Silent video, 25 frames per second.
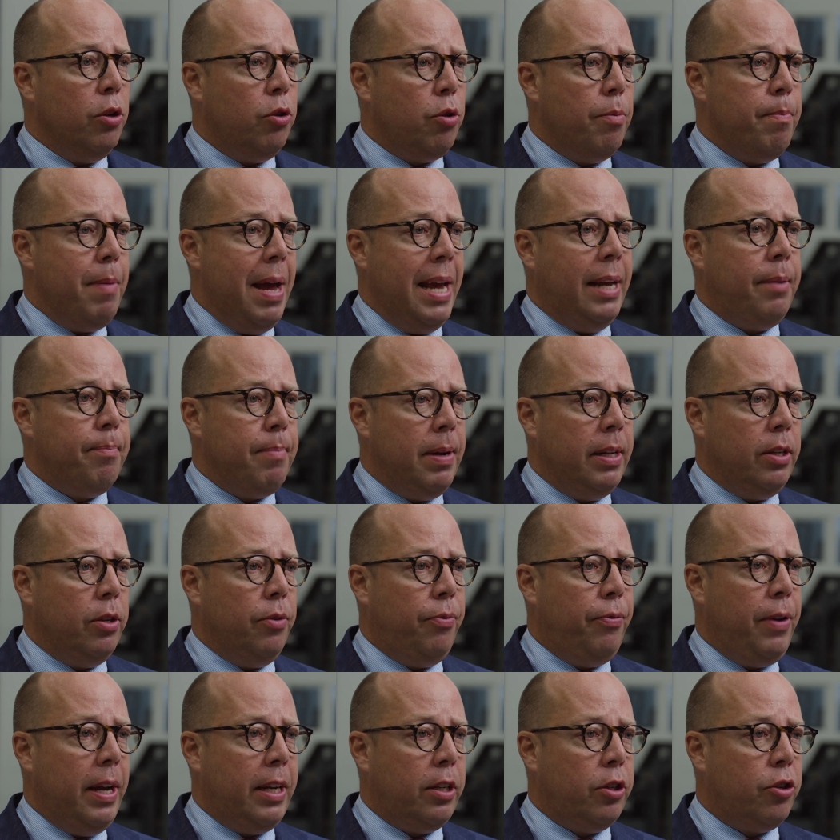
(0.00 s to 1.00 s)
to make
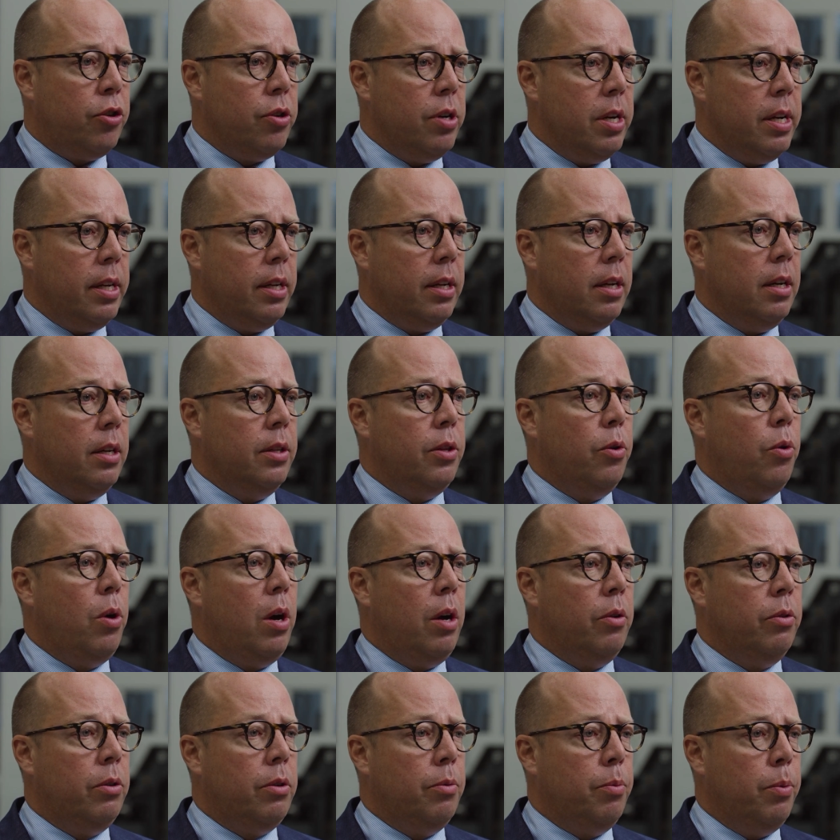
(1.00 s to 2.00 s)
manufacturing
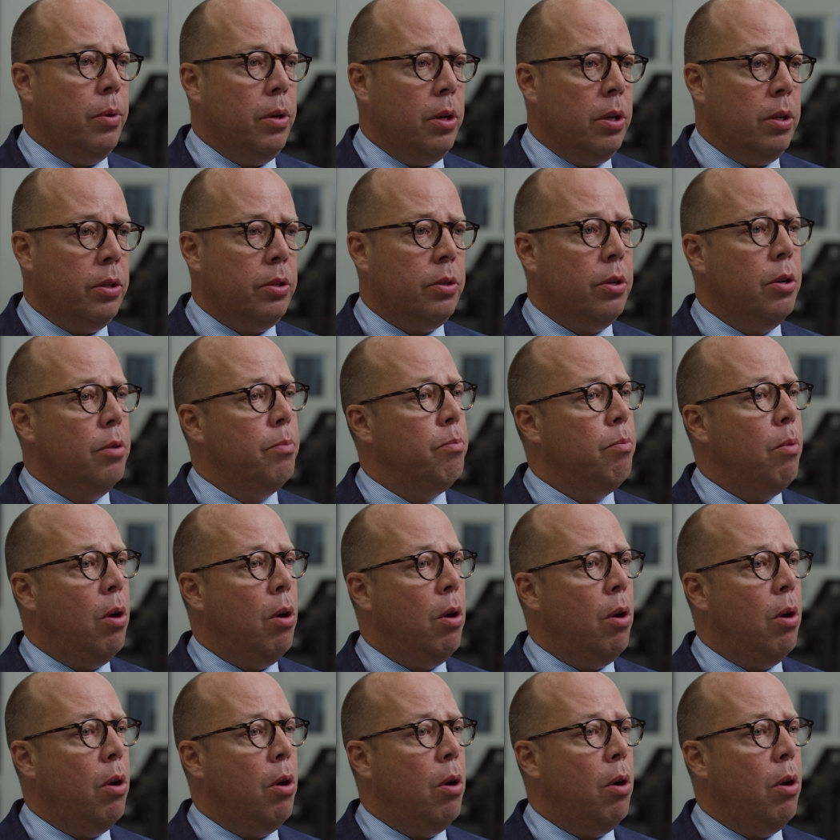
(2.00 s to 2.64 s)
around the world